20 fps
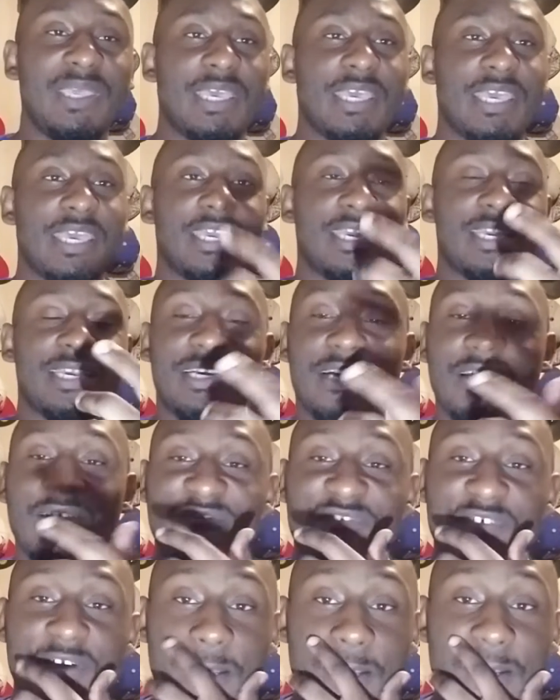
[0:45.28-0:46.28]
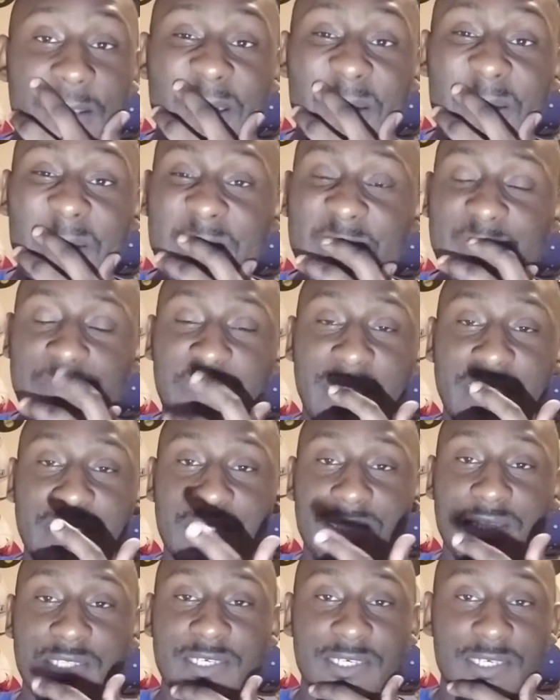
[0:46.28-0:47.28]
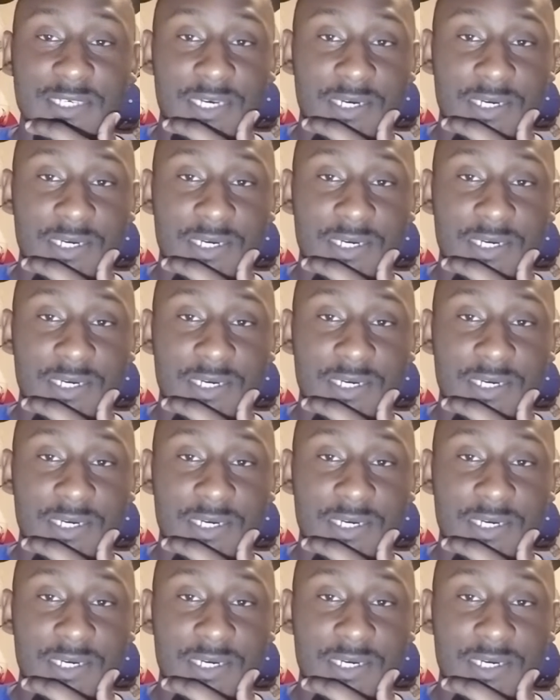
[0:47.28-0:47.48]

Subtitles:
And come to find out, it's basically